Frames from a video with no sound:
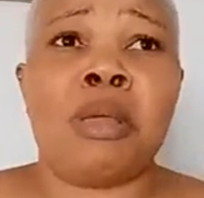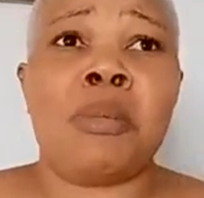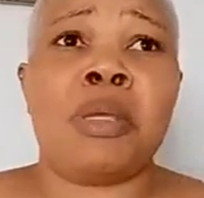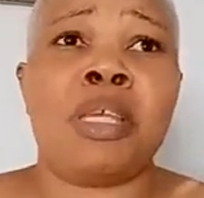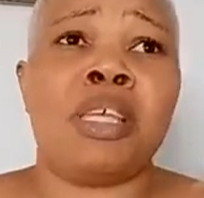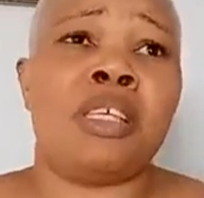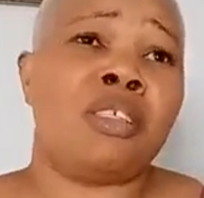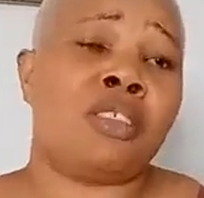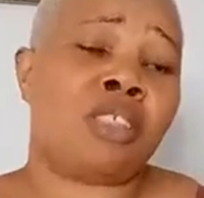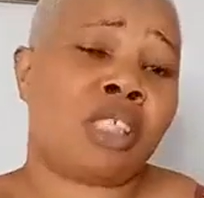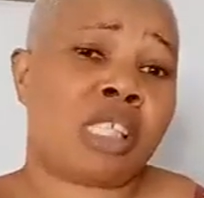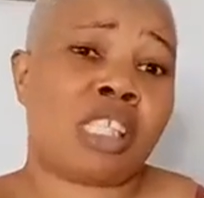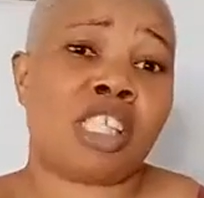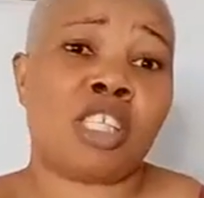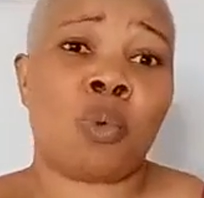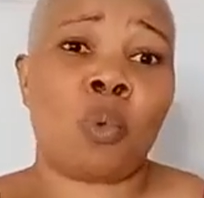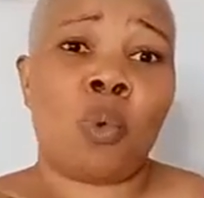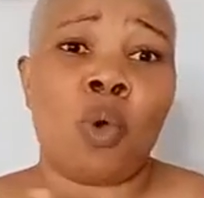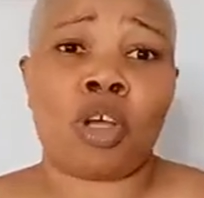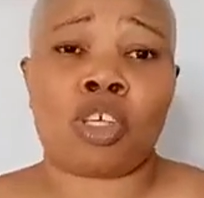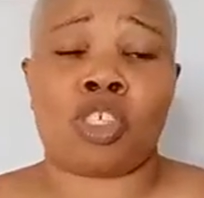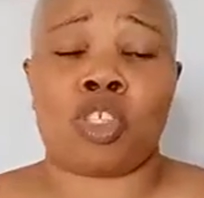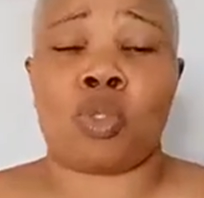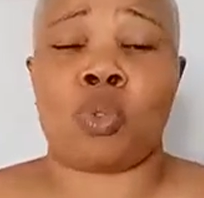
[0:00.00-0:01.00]
maybe
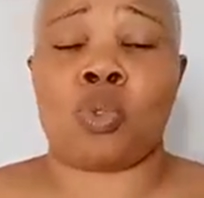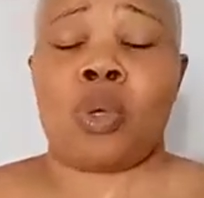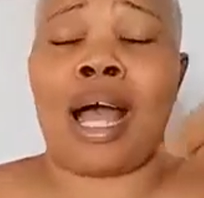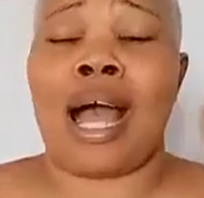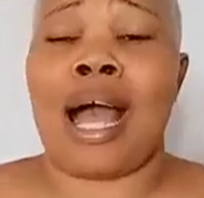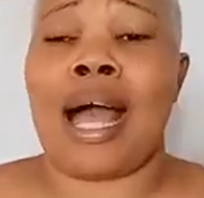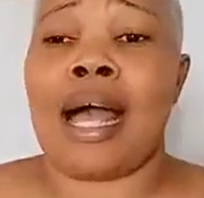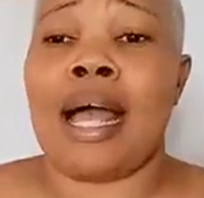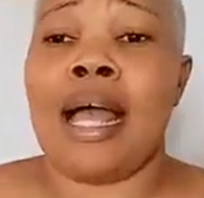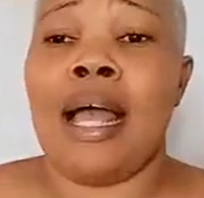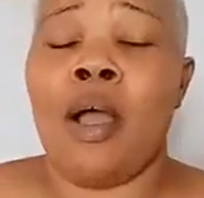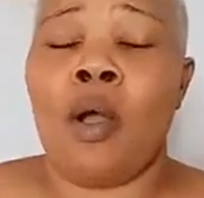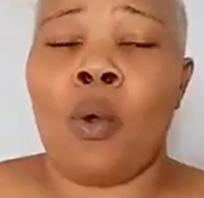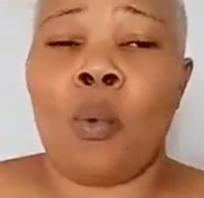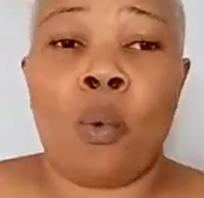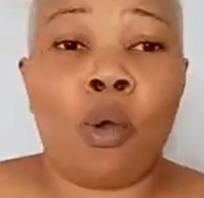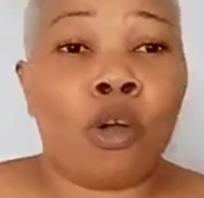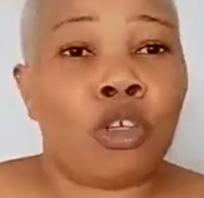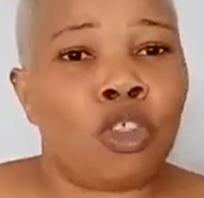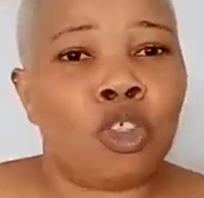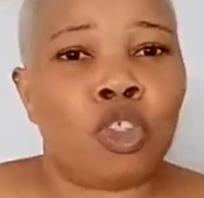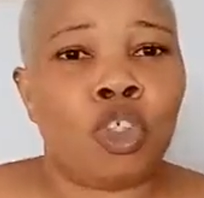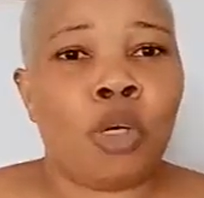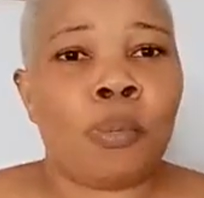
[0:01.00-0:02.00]
CeeC walks to her
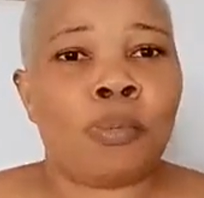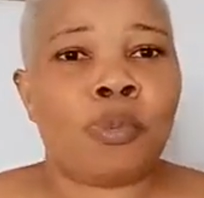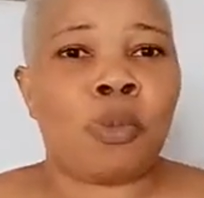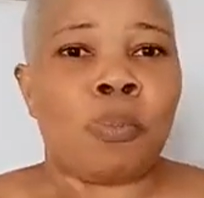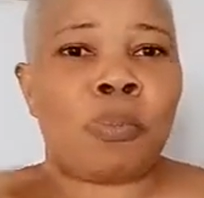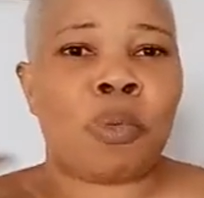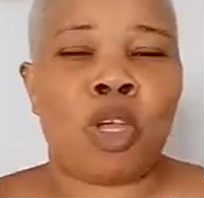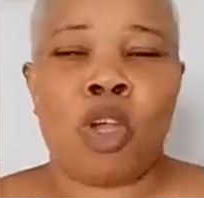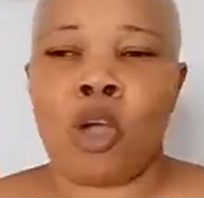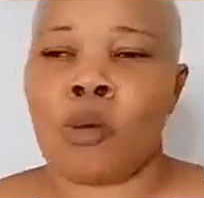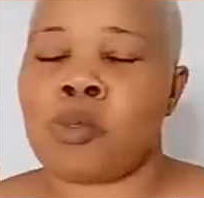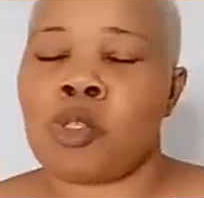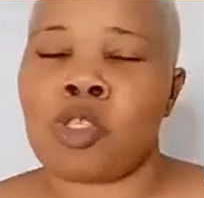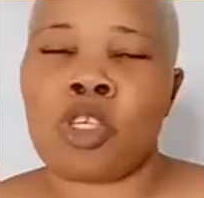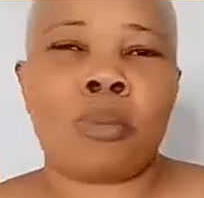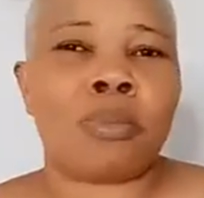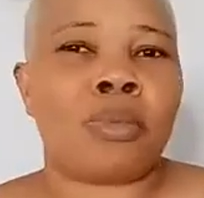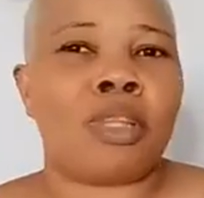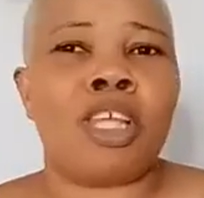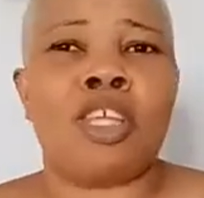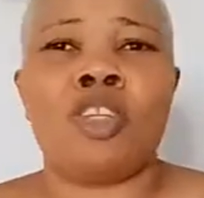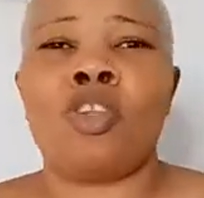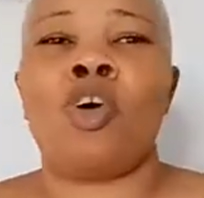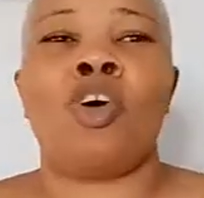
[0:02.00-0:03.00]
wardrobe to pick up
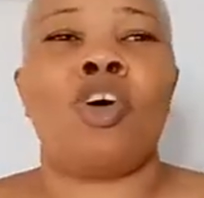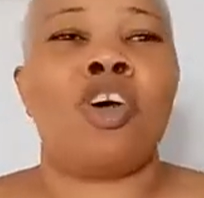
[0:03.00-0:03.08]
something,